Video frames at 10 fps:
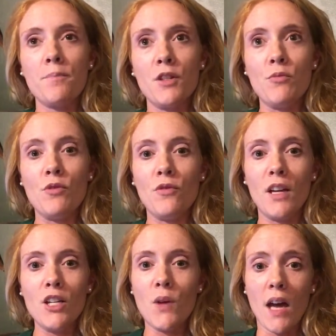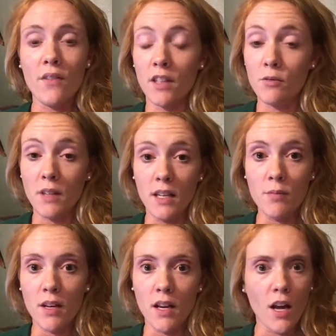You move in, you haven't lived with
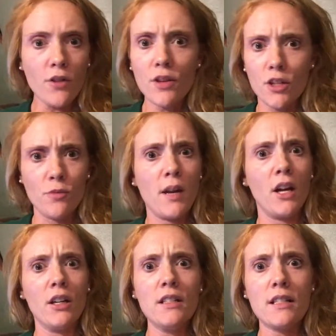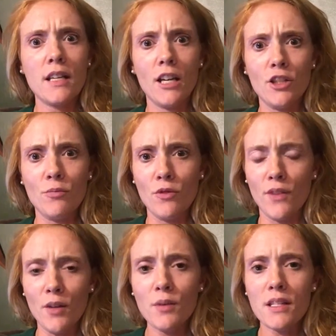anybody other than your parents, and you move
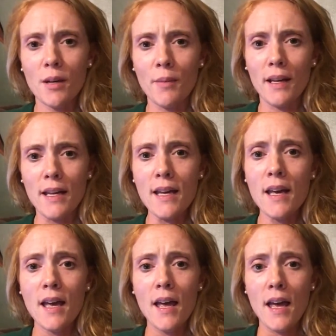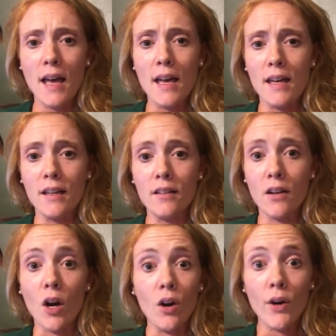in with somebody and
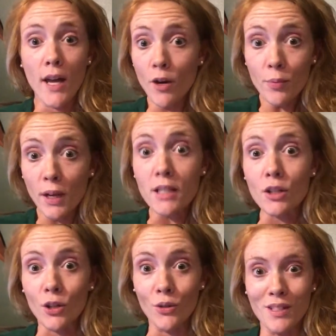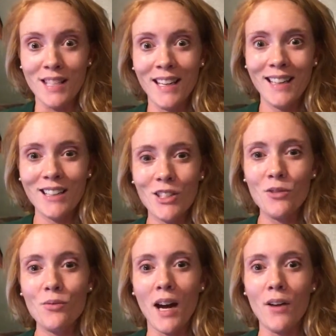all hell breaks loose.
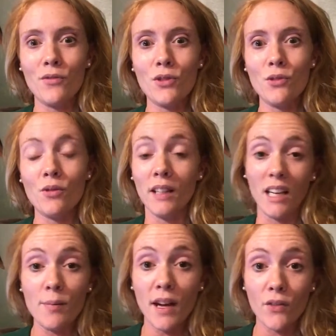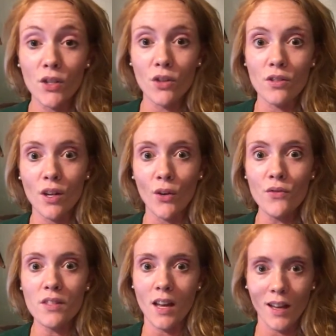You have to clean up after
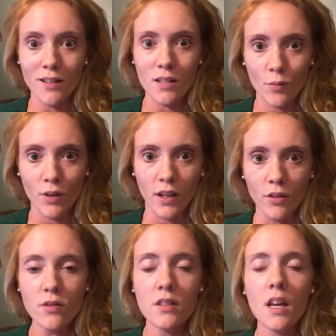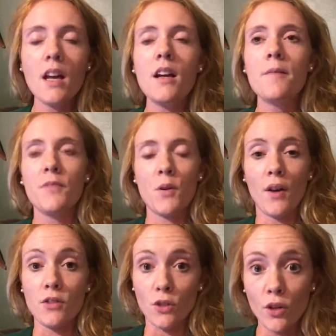yourselves and someone else. You
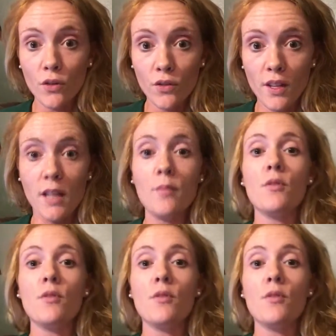have to cook for them.